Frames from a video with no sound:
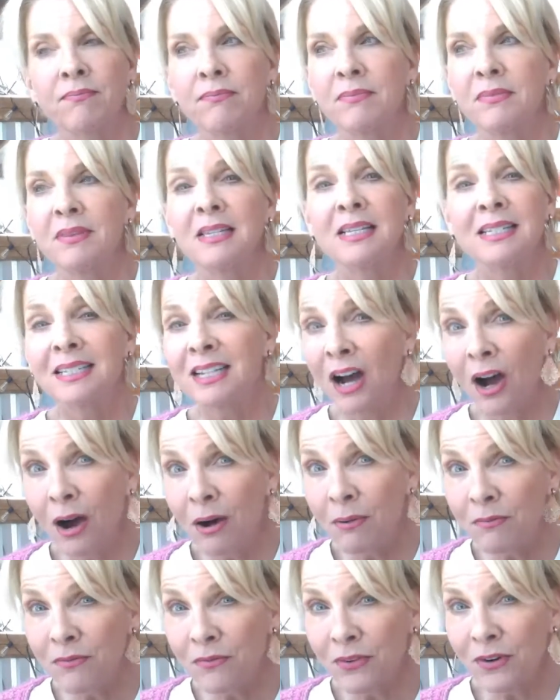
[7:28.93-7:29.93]

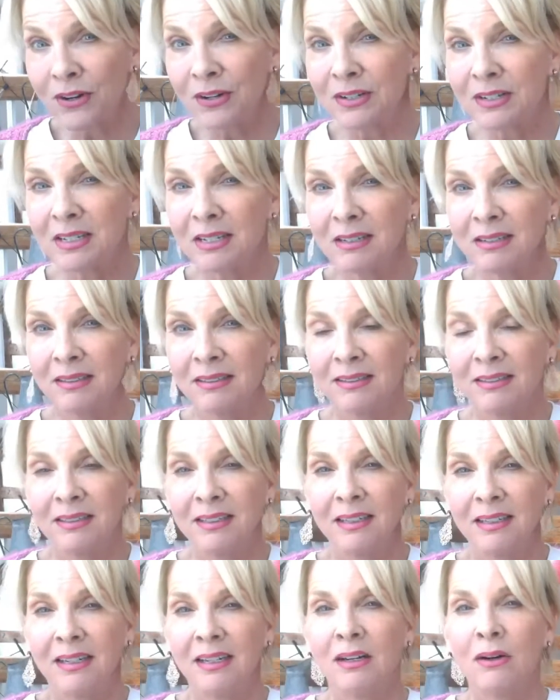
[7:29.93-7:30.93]
discomfort
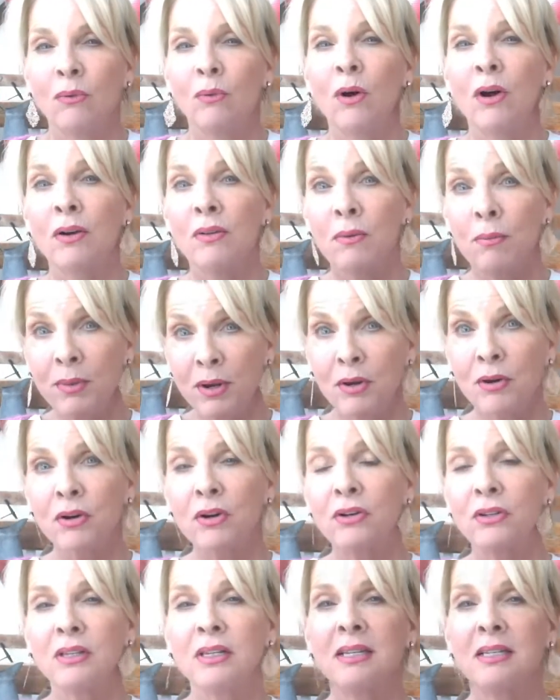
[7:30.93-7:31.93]
where the
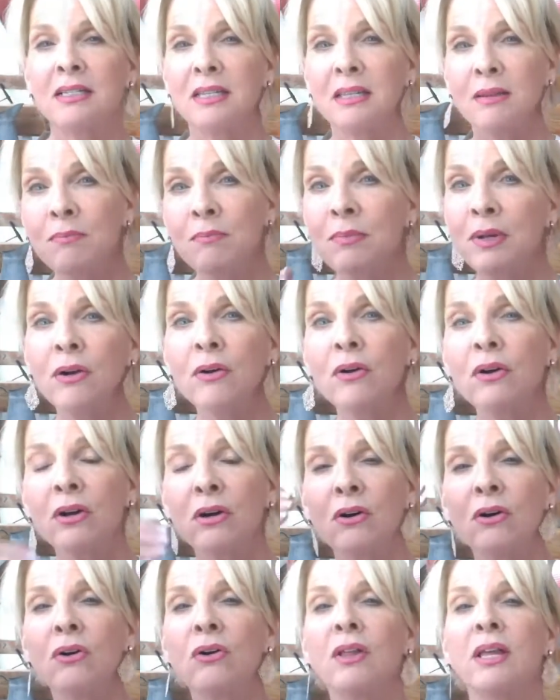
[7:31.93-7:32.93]
miracle is. The
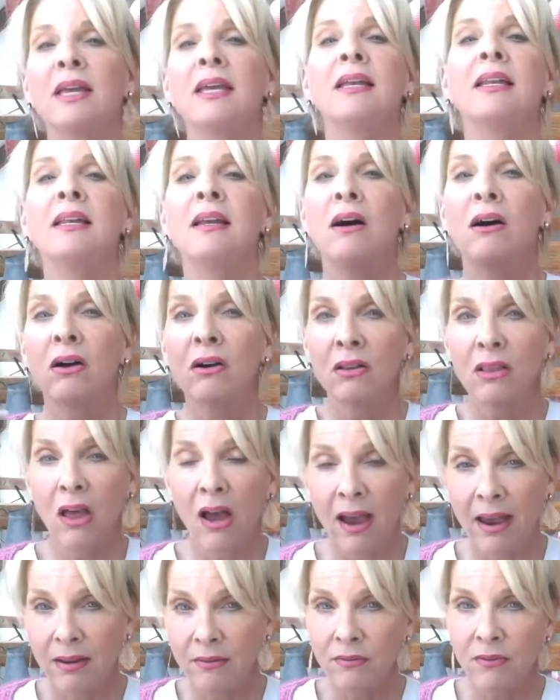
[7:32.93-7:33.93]
miracle in our
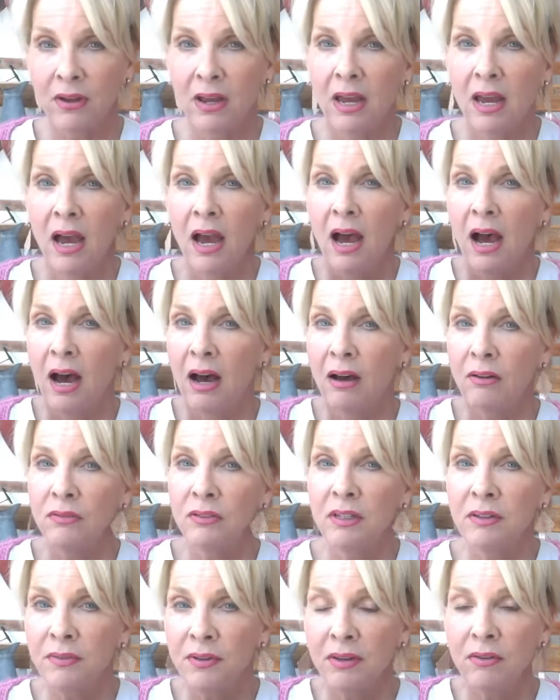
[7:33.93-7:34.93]
life of
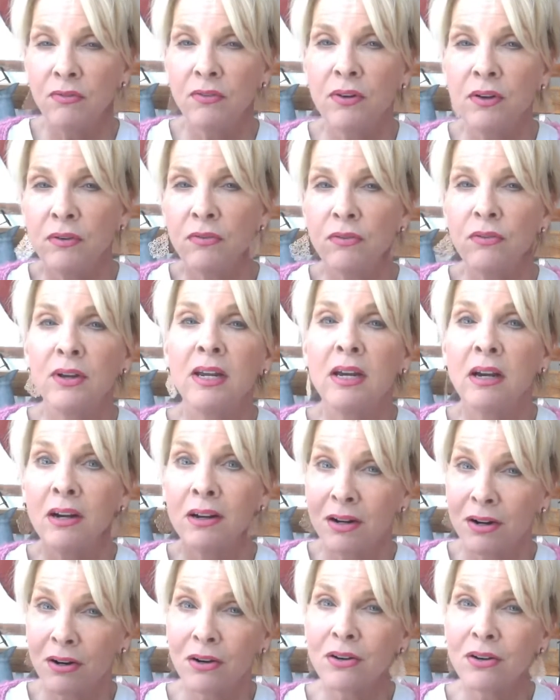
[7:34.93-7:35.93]
living fear-free
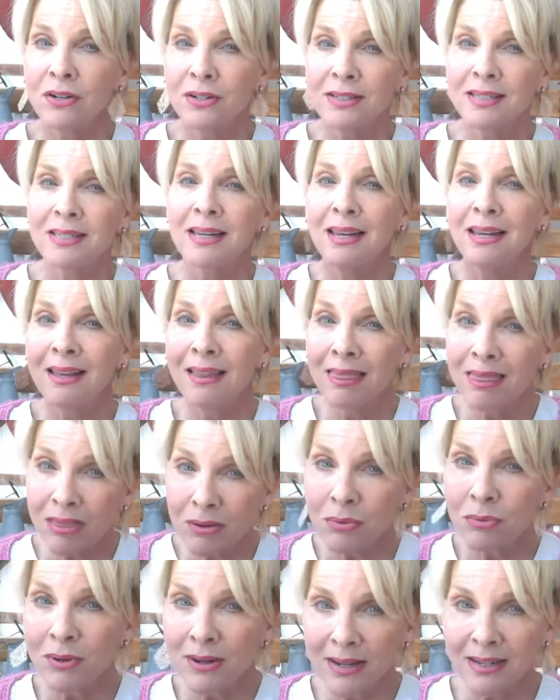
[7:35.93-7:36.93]
occurs in the
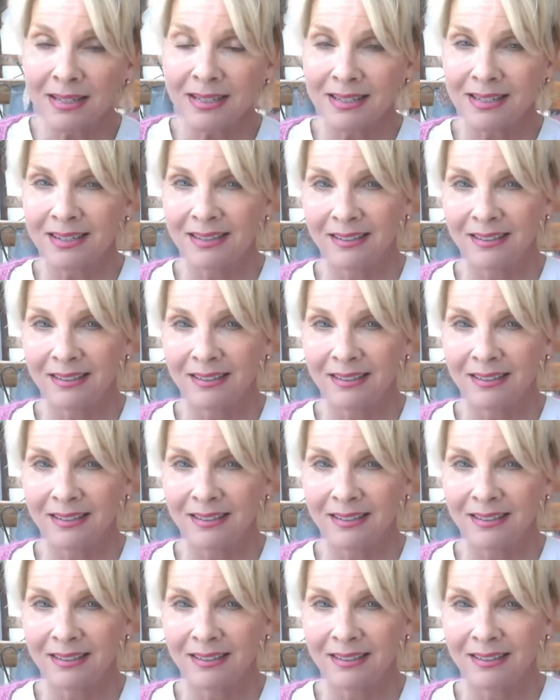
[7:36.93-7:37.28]
risk.